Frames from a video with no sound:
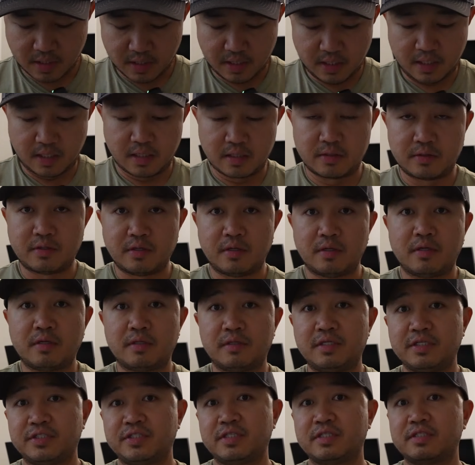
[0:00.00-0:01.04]
And
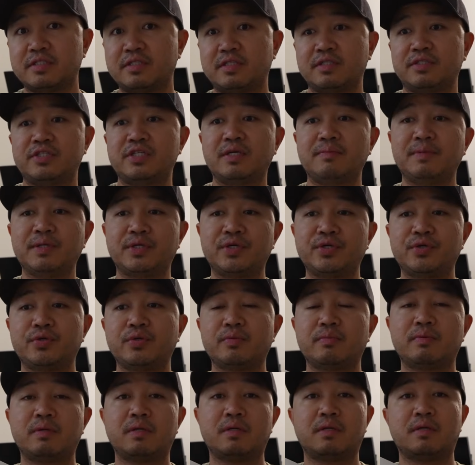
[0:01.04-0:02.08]
this is the
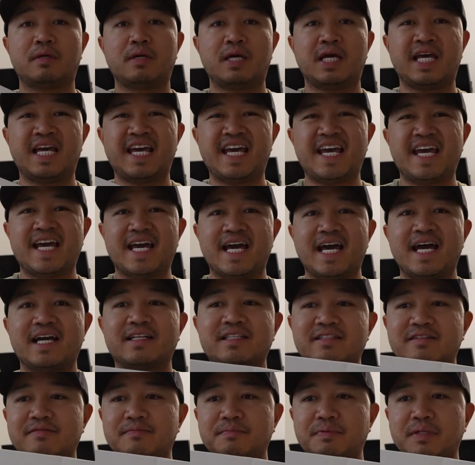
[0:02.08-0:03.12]
Simucube
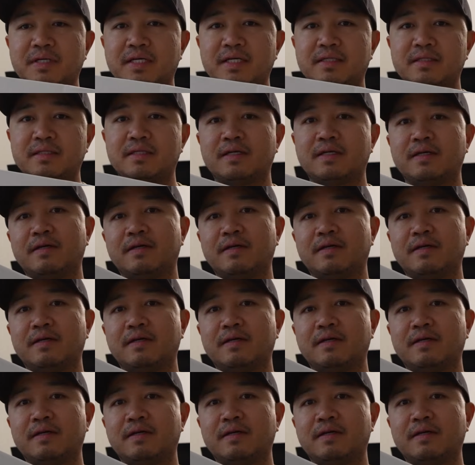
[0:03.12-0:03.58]
active plate.